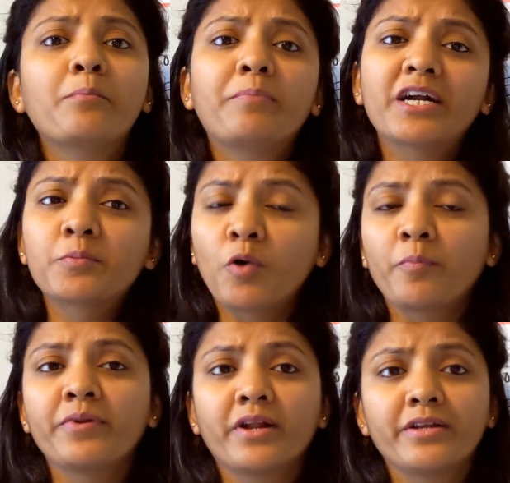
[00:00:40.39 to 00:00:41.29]
but
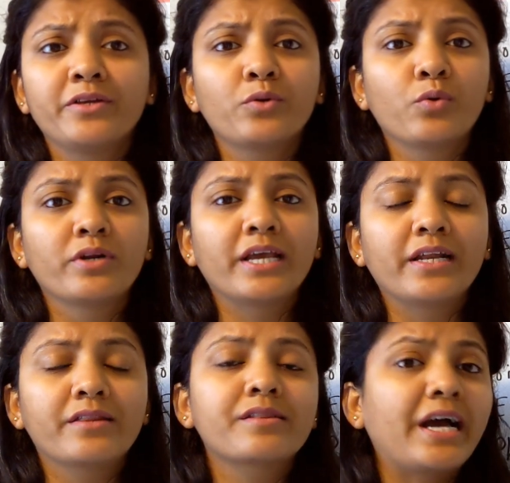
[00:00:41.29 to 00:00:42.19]
popularly known
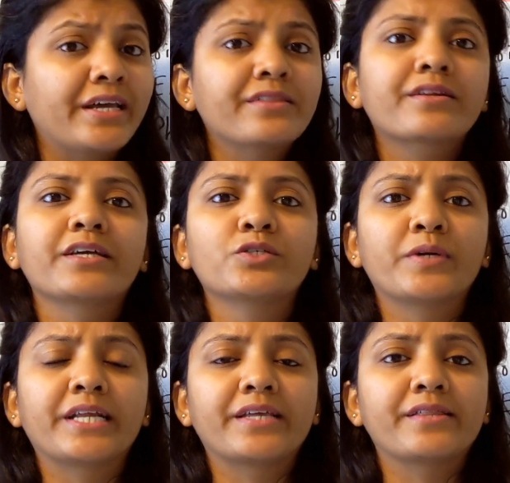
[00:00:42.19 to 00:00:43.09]
in science
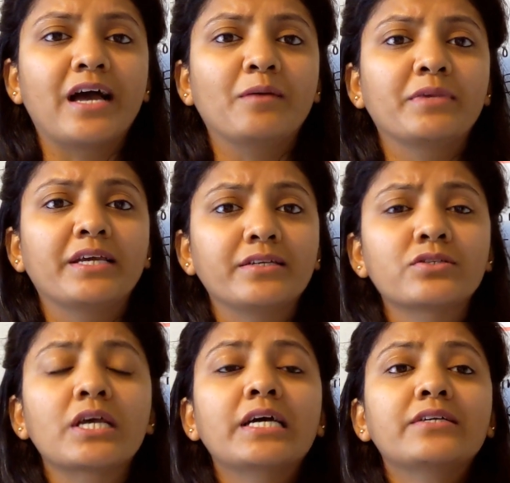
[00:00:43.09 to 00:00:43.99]
graduate exam is